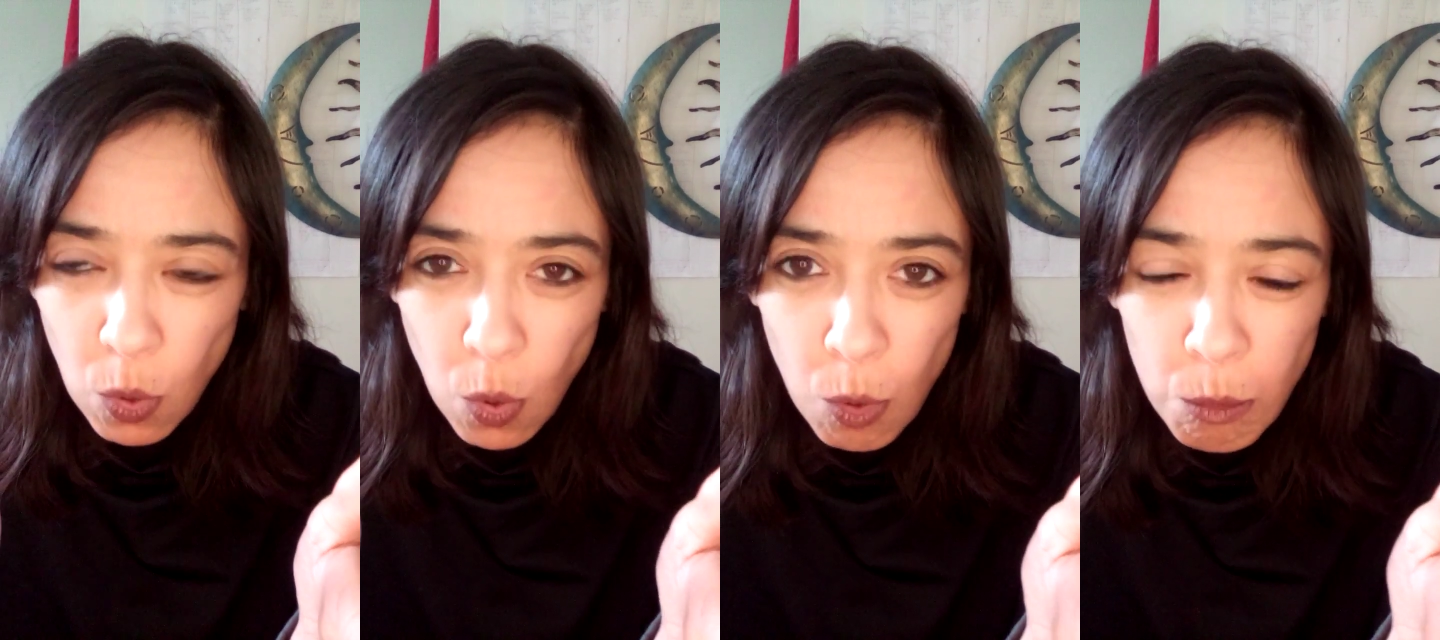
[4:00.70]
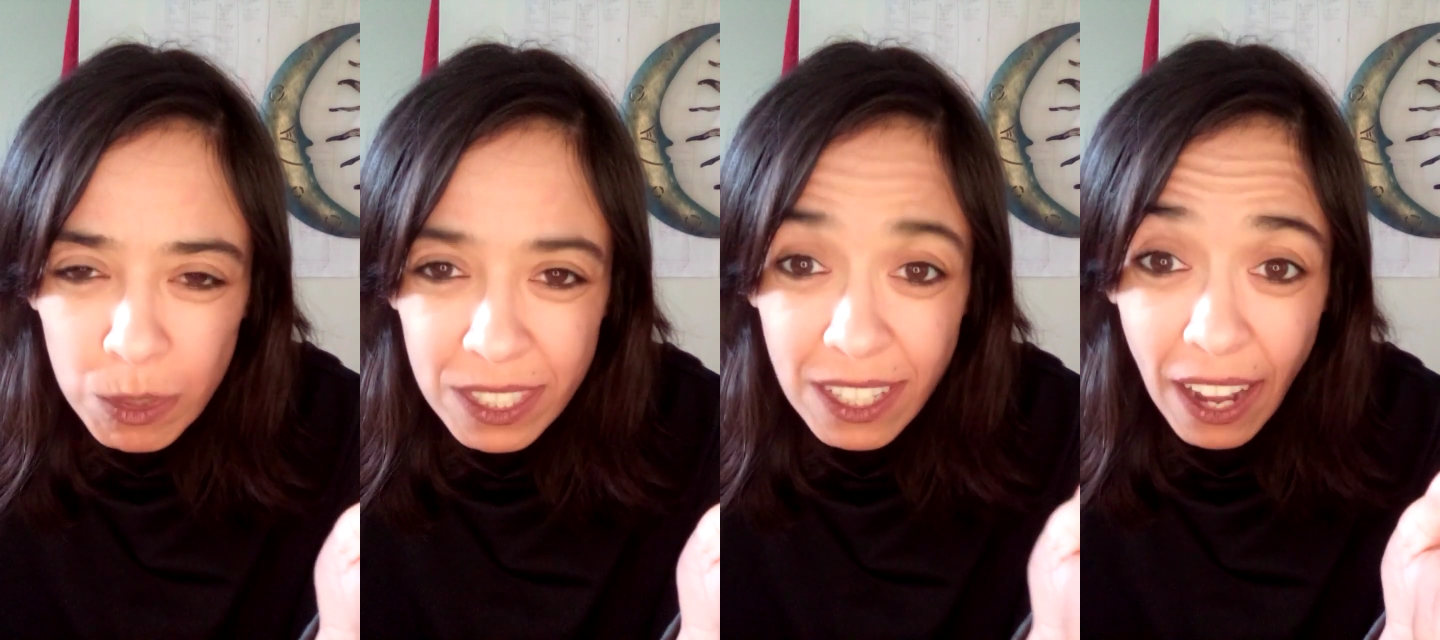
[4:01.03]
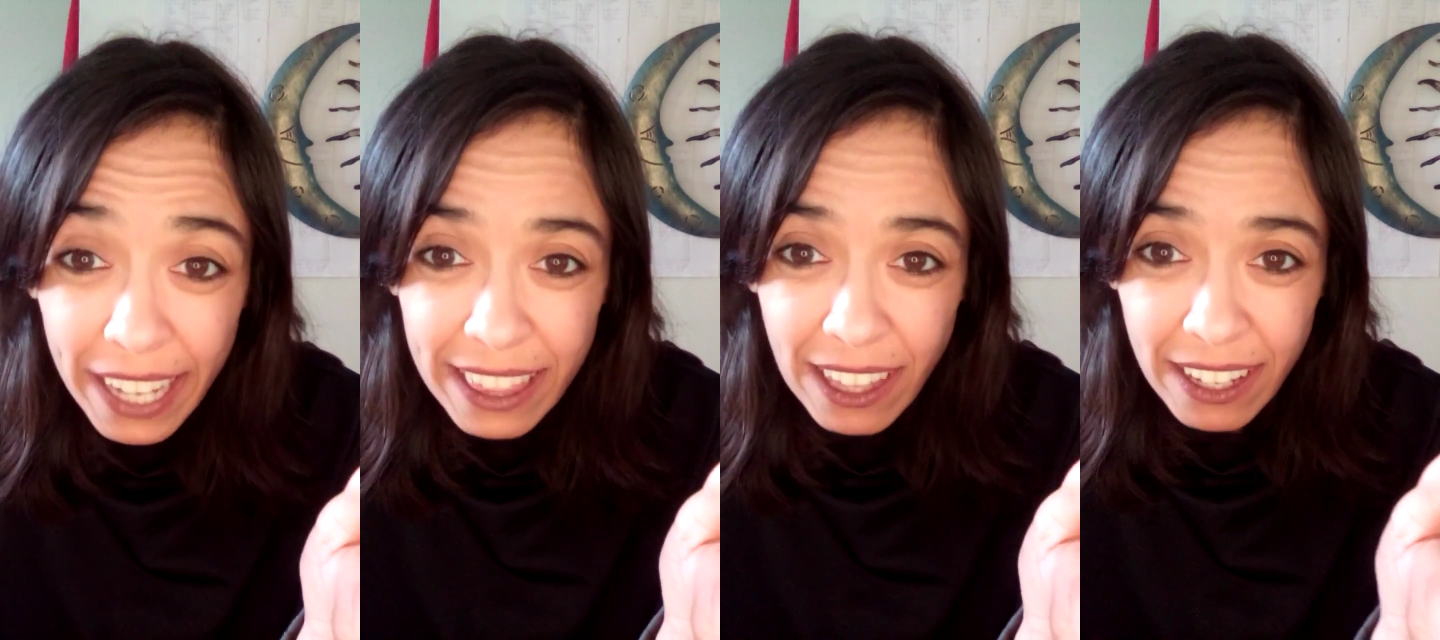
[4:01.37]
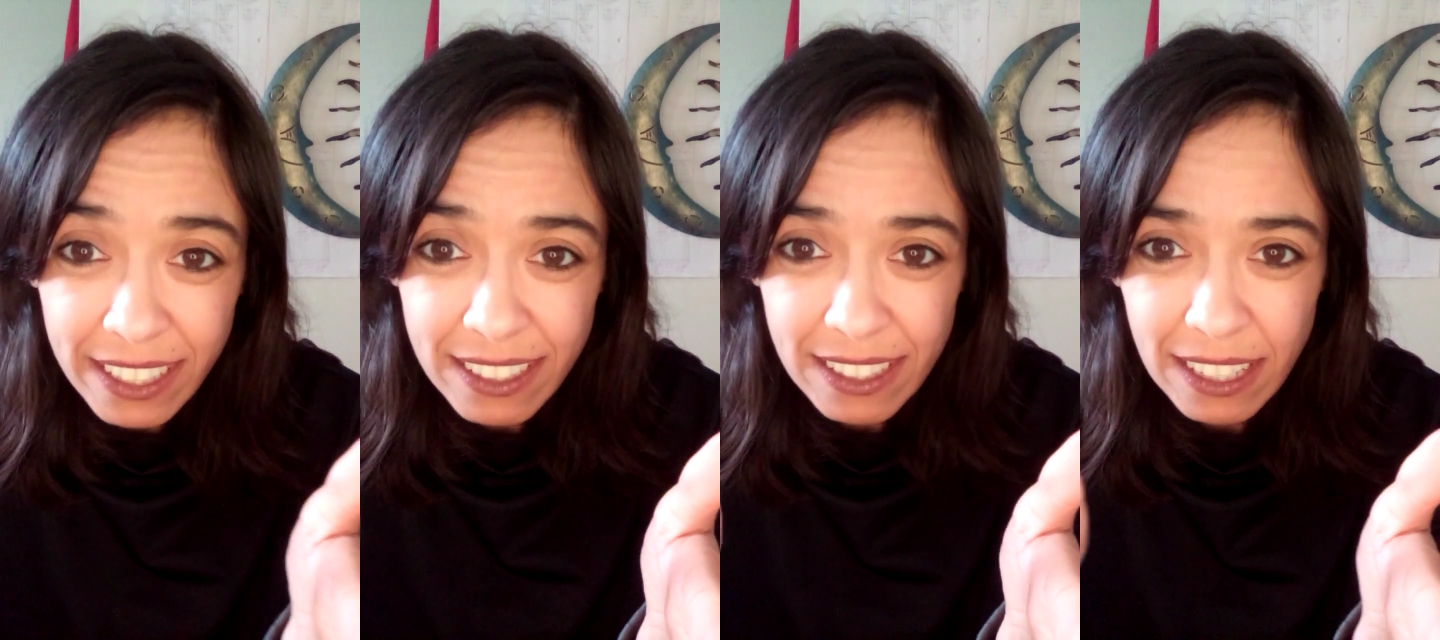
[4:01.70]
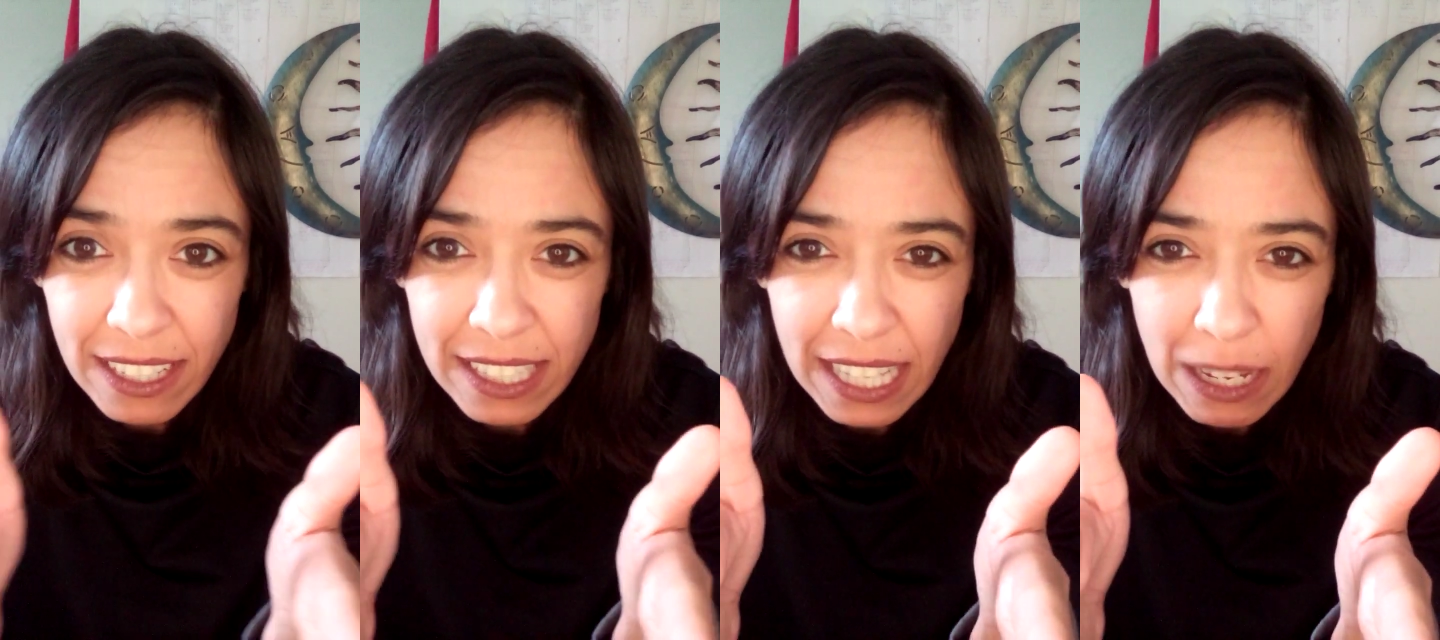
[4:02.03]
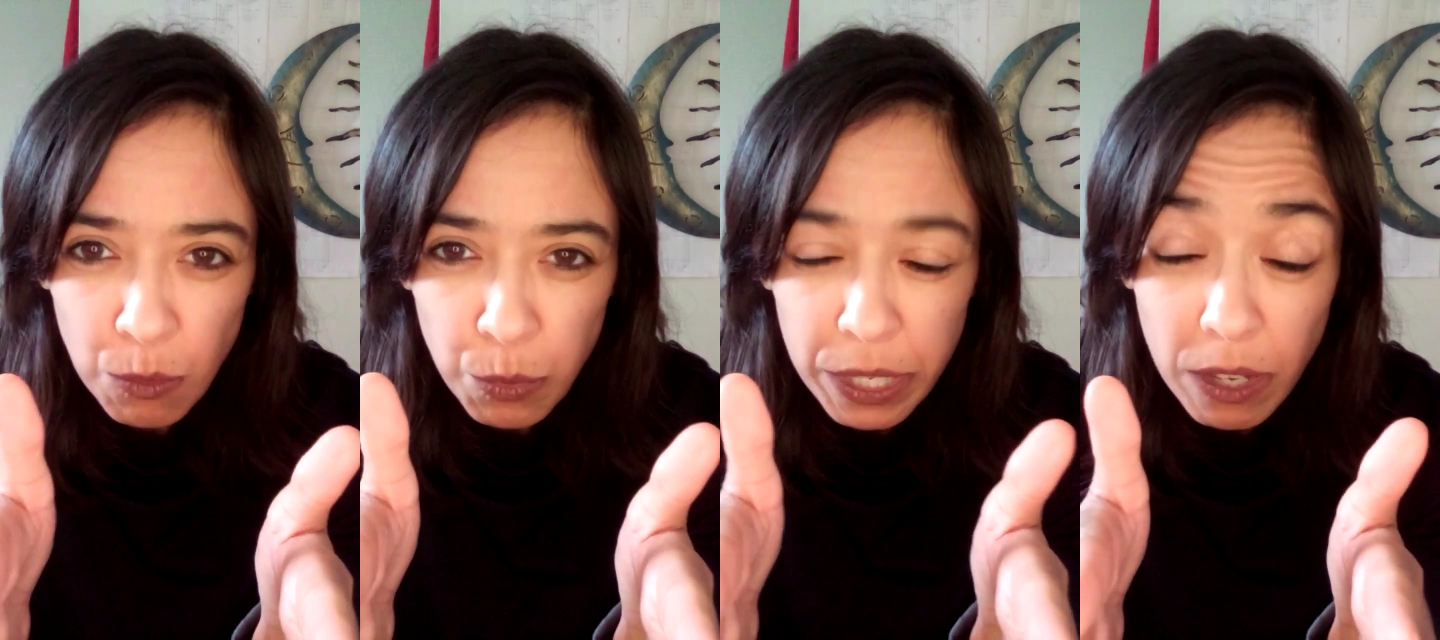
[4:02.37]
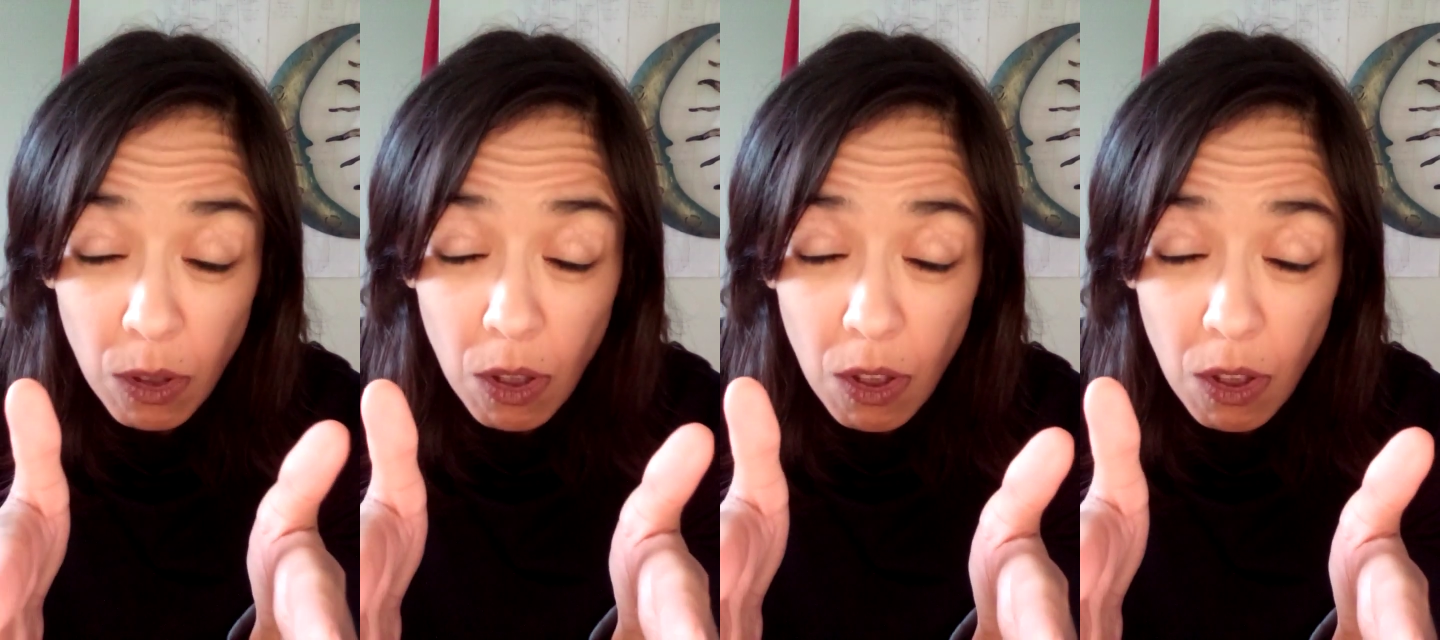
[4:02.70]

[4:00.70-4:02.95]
almost guidelines, is that we,